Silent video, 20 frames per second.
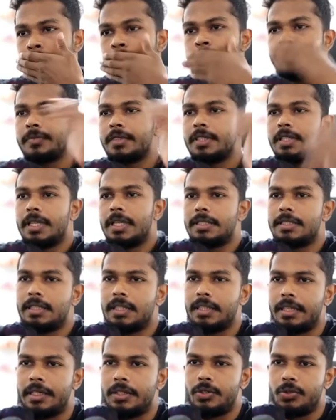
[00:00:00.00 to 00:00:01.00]
That's
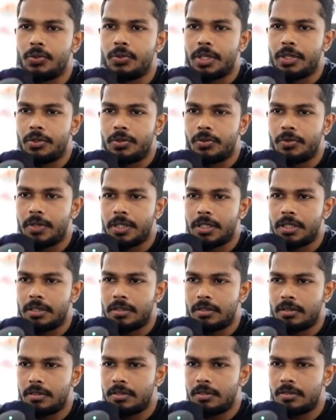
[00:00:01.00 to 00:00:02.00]
correct too. I don't know why.
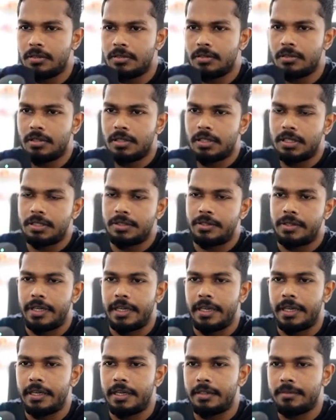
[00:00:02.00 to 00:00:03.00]
Let's try
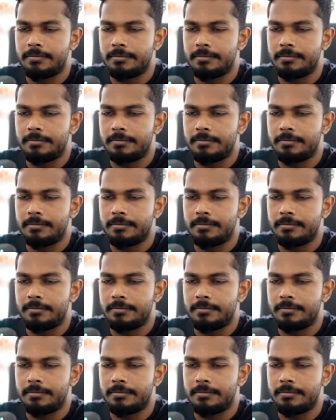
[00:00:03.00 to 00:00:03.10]
again.